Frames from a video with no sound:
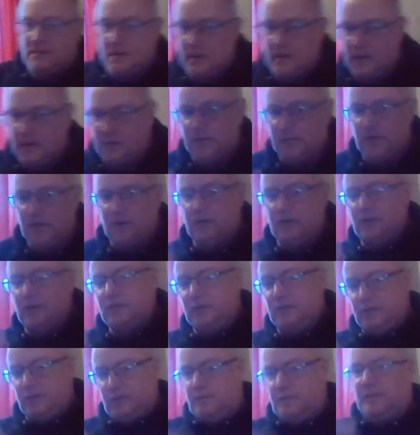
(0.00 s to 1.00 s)
I bought this.
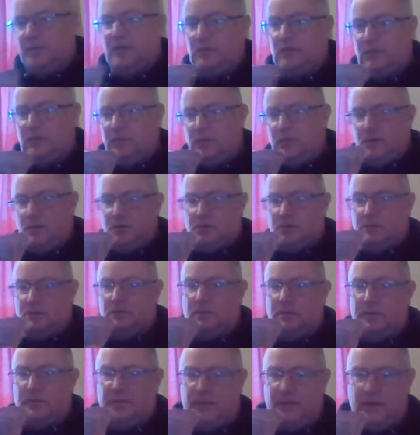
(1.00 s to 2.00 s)
This is my own personal
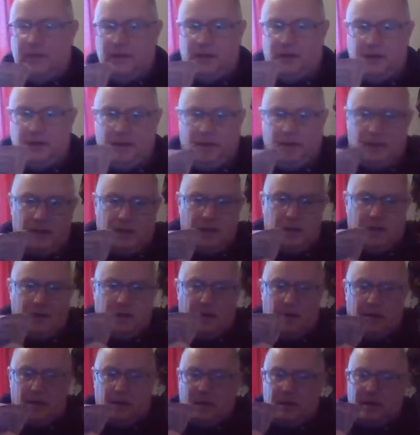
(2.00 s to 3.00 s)
one.
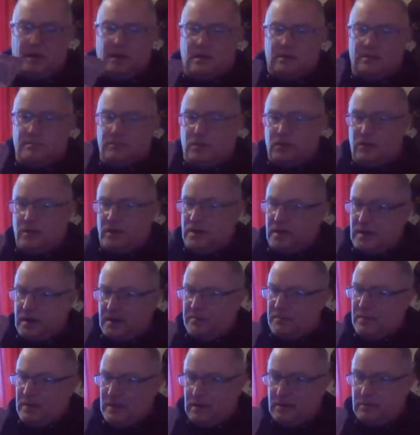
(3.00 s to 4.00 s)
But you can
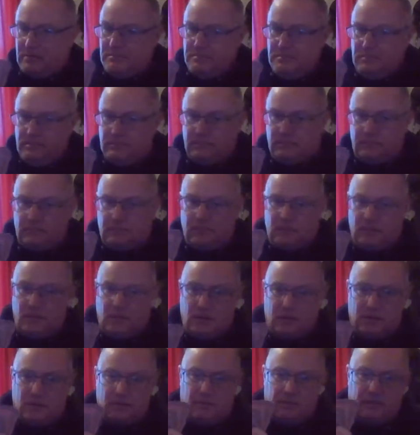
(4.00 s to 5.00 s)
buy them
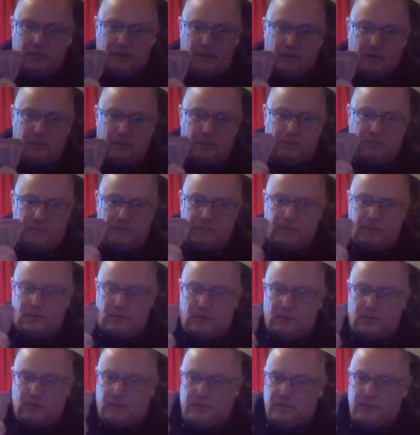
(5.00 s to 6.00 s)

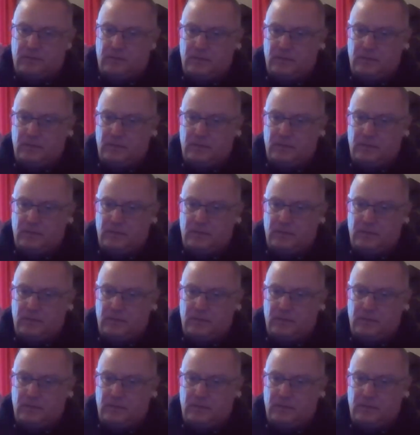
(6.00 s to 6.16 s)
from